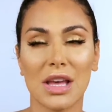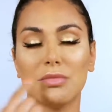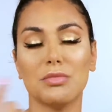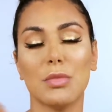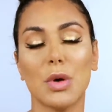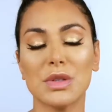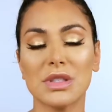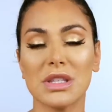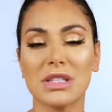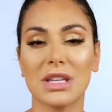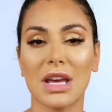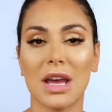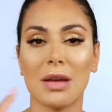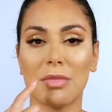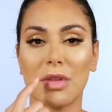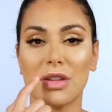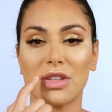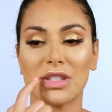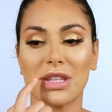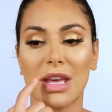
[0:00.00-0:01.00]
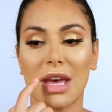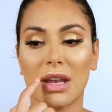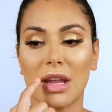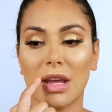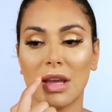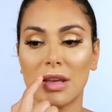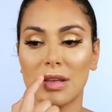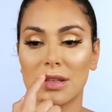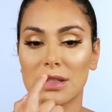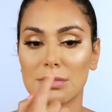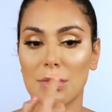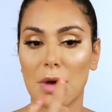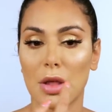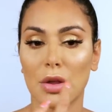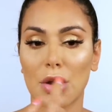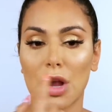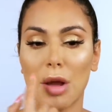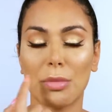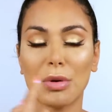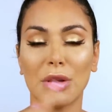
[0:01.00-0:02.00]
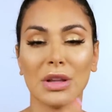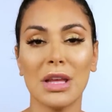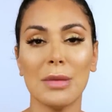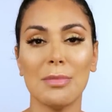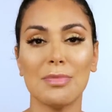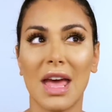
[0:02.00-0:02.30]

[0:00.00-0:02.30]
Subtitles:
most of the time they just had a smaller upper lip,